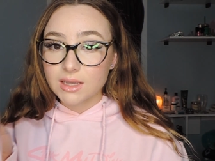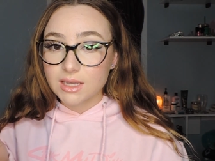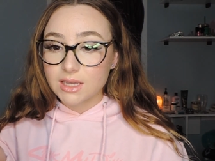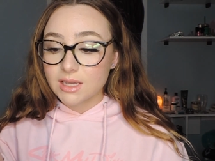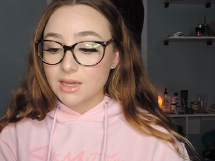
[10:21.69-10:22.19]

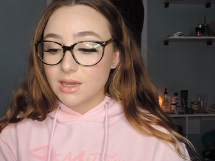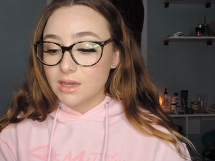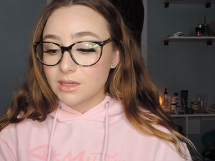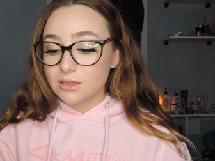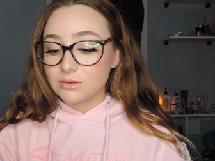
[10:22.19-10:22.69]
heat
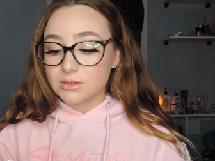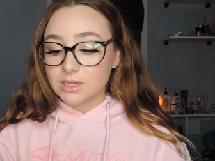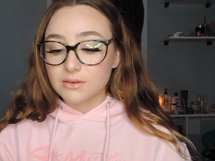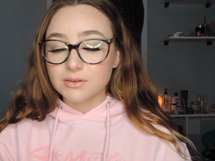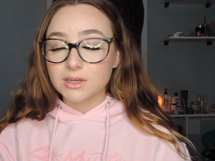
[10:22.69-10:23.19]
you
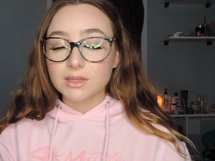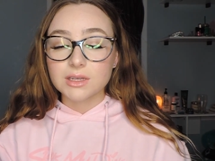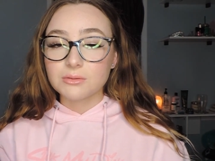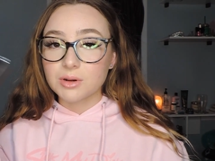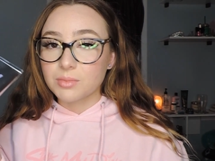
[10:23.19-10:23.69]

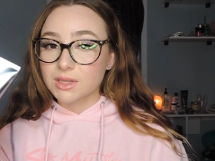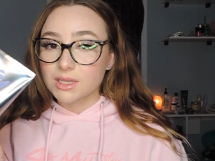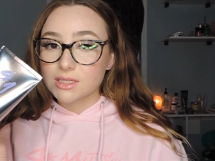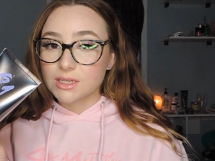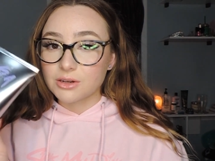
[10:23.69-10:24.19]
definitely want to put
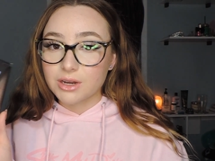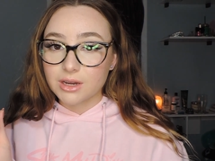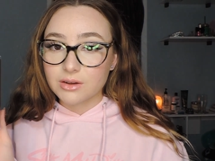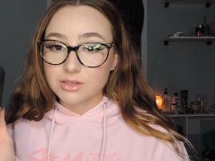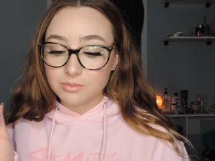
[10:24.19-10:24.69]
this in your
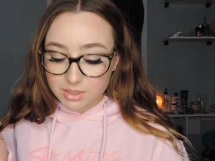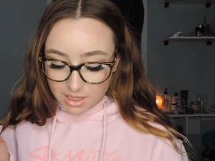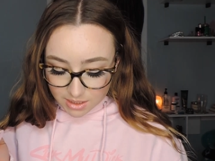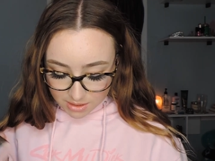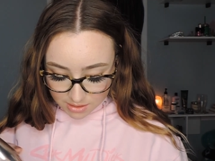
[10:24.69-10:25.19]
hair to
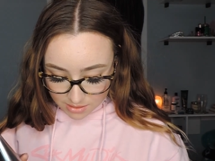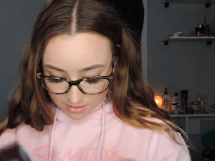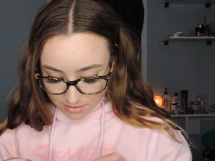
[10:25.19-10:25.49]
protect it.